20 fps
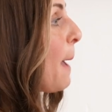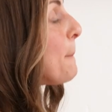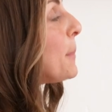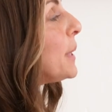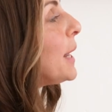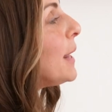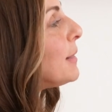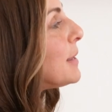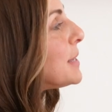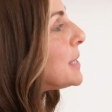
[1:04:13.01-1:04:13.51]

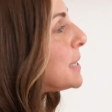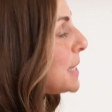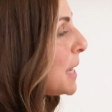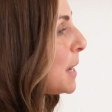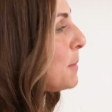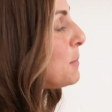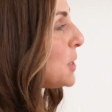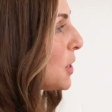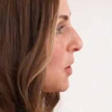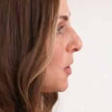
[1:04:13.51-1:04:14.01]
But at the
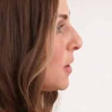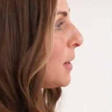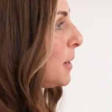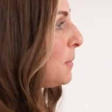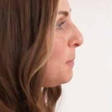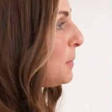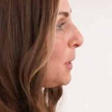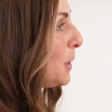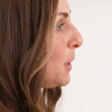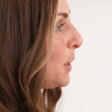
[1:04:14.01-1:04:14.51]
same
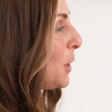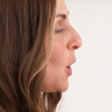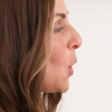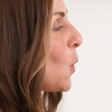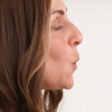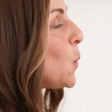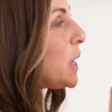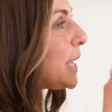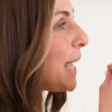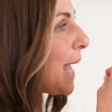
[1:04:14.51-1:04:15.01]
time,
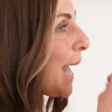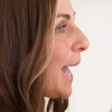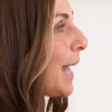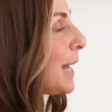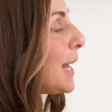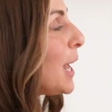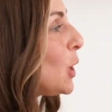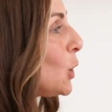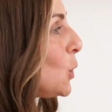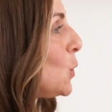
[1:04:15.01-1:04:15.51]
we
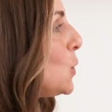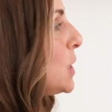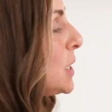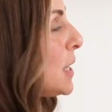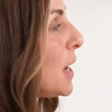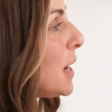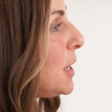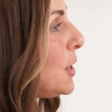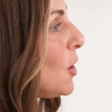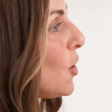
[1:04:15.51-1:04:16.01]
cannot lose
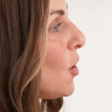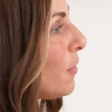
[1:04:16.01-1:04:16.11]
sight